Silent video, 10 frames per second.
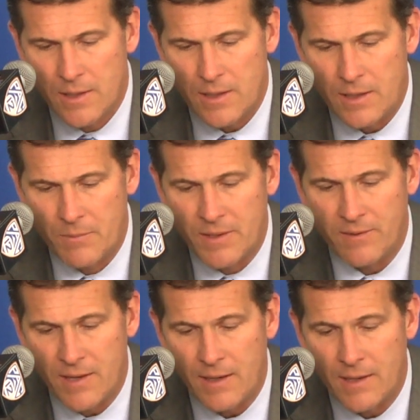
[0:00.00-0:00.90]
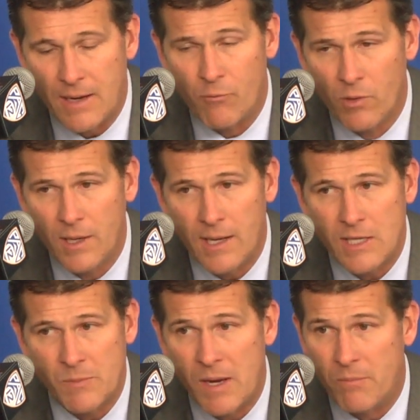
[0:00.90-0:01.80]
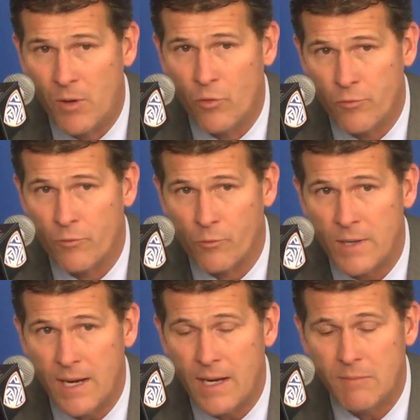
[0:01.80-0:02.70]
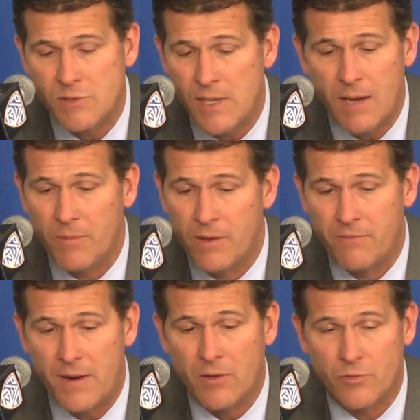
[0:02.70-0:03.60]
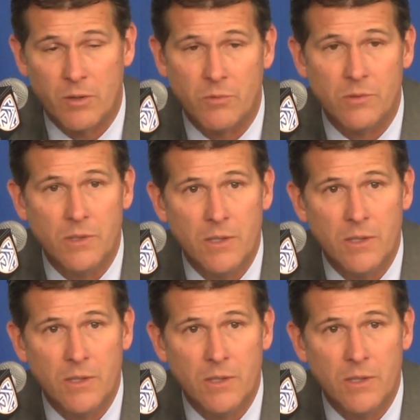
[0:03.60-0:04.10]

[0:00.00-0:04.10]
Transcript: Uh, but the thing that I've really liked about Mo through three games, he hadn't been in foul trouble.